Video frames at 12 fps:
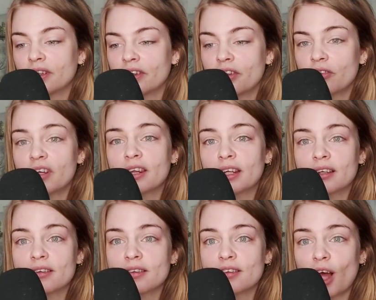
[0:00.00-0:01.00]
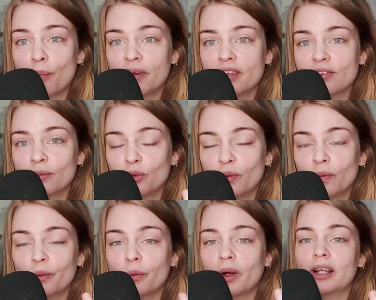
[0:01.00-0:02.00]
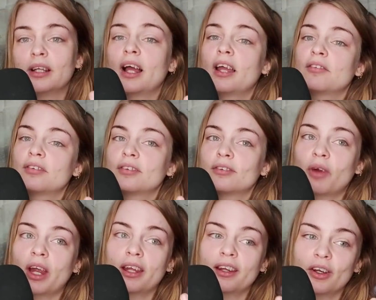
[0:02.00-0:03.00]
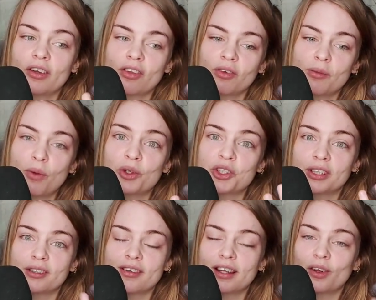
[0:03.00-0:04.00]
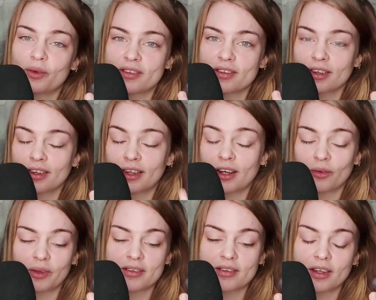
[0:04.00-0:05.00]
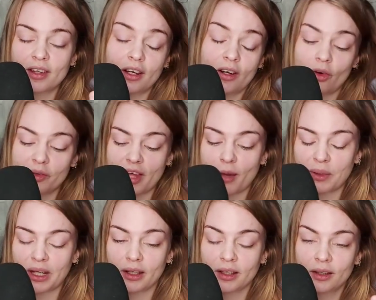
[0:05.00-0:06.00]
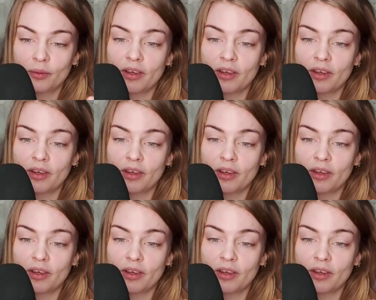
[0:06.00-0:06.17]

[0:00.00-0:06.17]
there are 3 things that stop us from doing what we want in life, right? There are 3 emotions that are always happening.